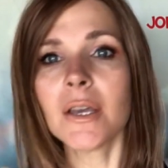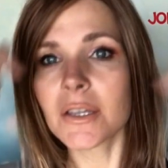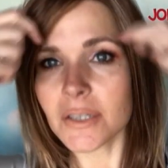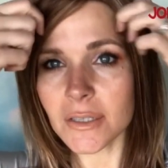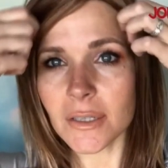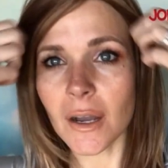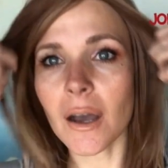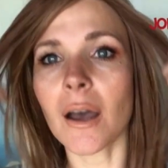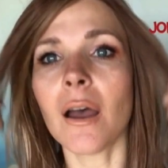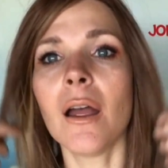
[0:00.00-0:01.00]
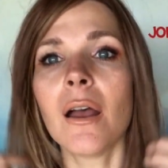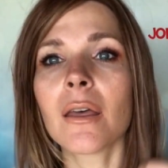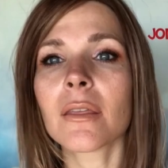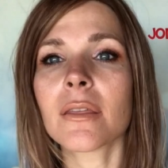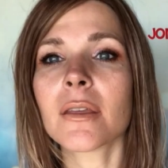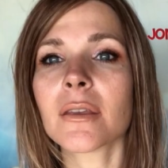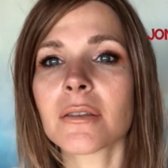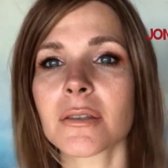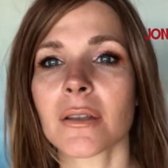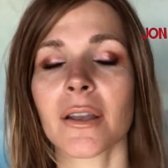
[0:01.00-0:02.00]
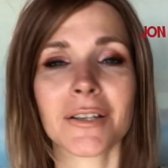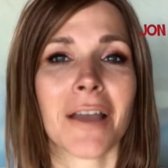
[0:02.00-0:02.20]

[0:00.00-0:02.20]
She's got these layers.